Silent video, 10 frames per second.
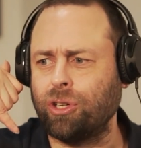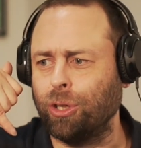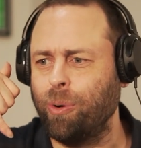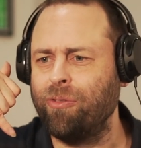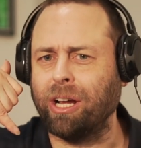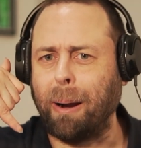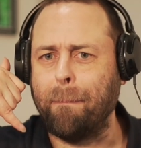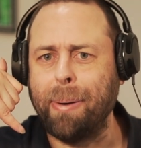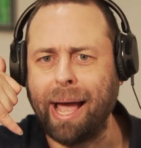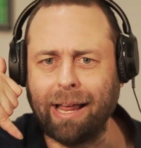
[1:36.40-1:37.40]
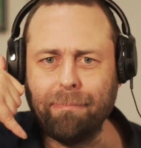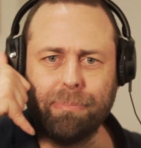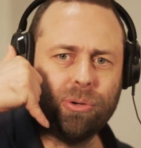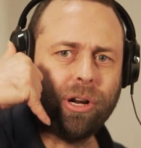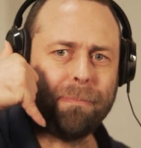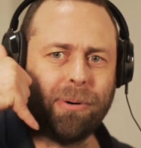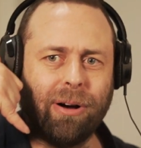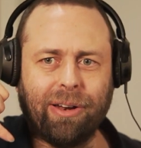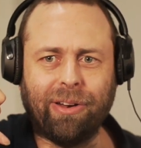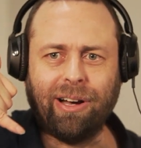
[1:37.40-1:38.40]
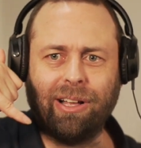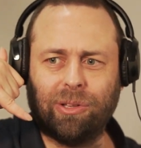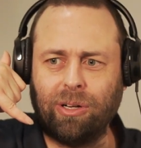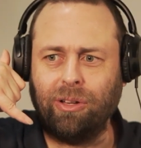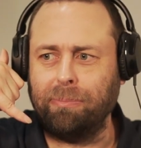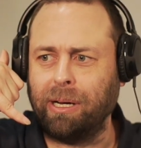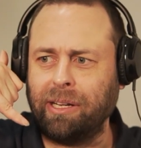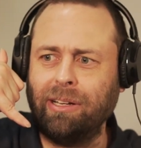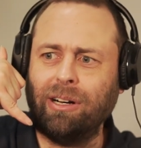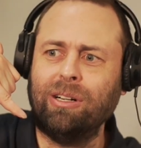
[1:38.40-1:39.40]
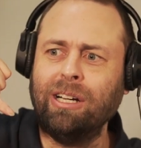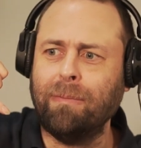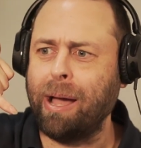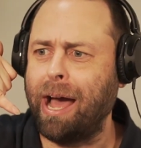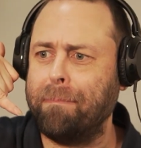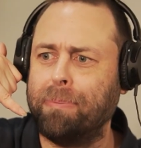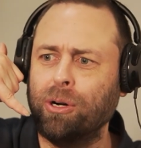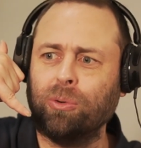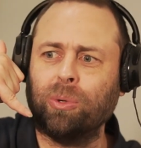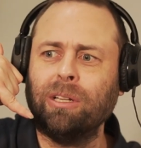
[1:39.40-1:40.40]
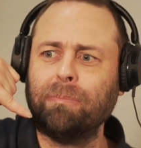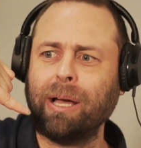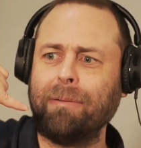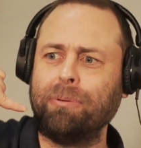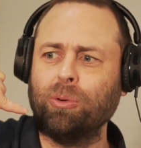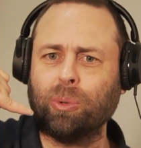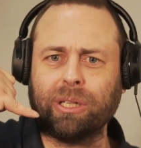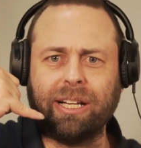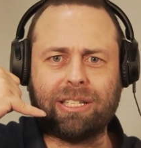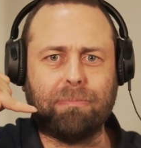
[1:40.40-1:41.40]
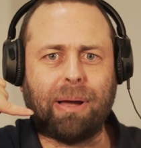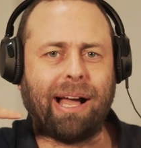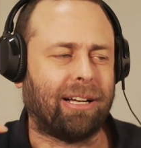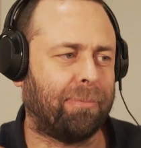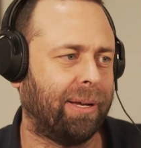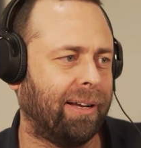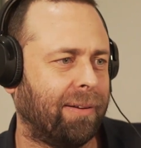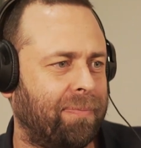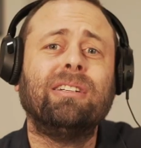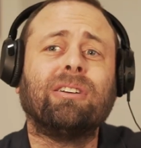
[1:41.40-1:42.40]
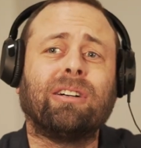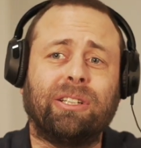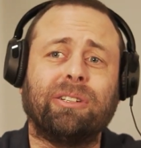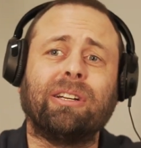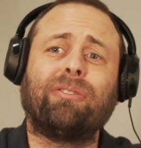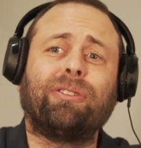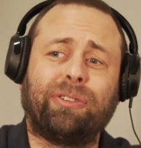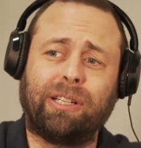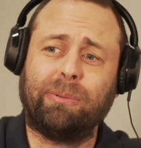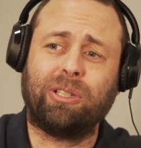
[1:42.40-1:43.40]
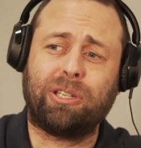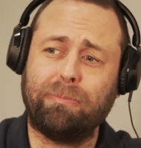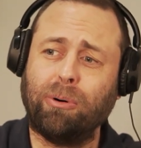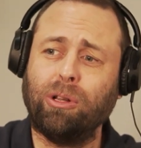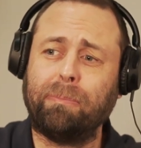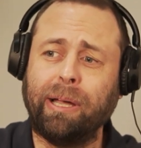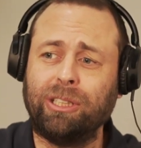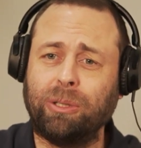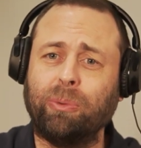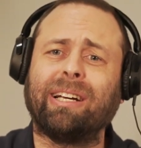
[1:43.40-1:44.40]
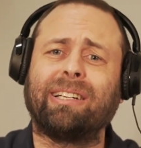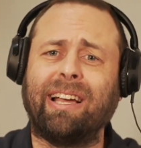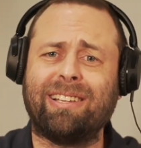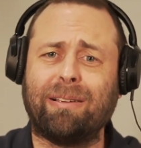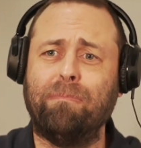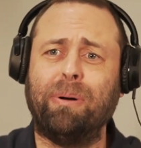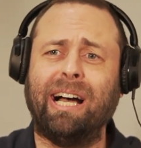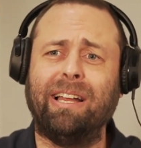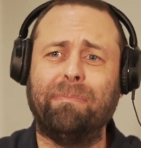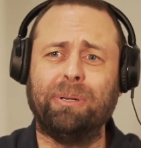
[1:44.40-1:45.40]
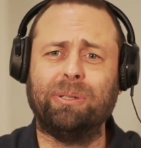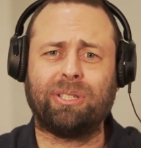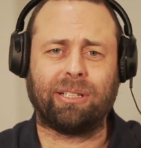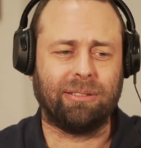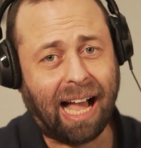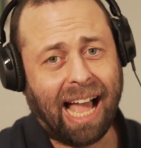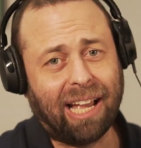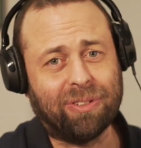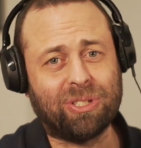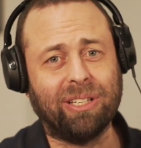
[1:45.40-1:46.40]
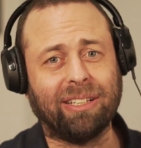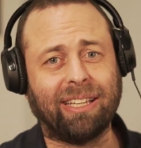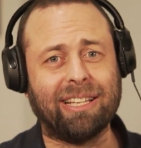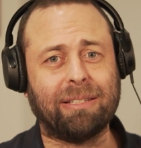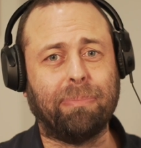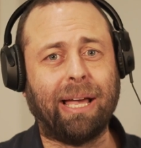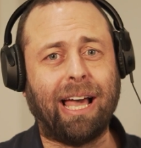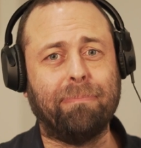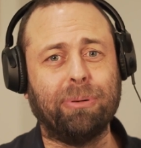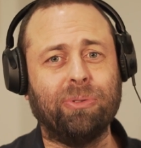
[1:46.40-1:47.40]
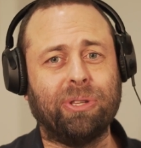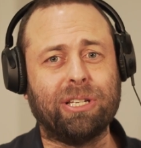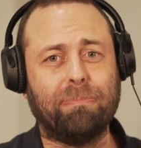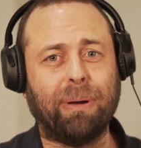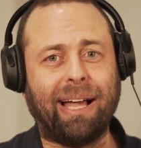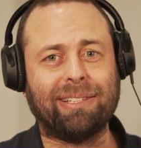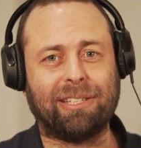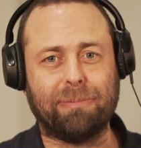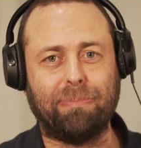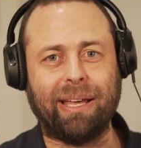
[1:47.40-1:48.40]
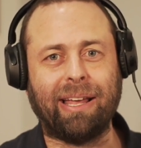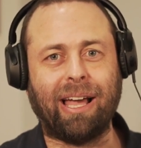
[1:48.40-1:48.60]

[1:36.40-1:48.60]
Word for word: sir, we've got a bad boot up on uh, the on the bunny hill. Bad boot, bad boot. We're gonna need some backup here, doctor. You're gonna have to forget about this Ebola patient. We got a case of bad boots. Like, I haven't seen a case of bad boot this bad since Ben